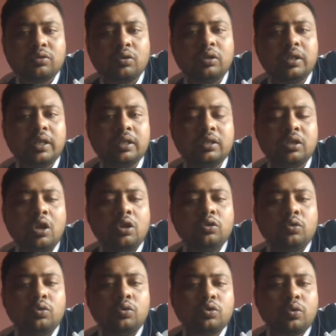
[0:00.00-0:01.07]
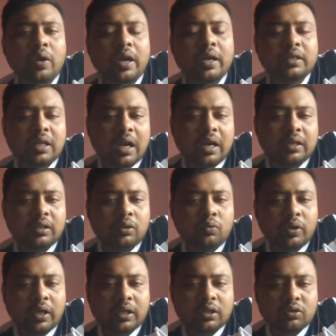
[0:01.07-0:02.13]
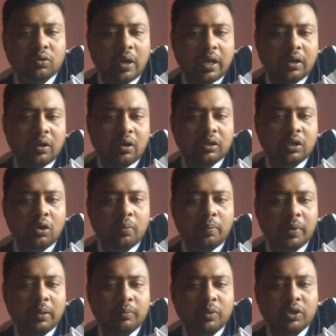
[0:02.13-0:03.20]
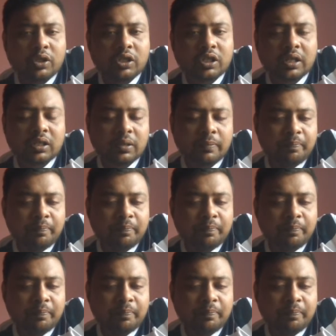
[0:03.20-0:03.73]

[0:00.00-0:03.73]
So these two squares are the weakest square on the opening positions.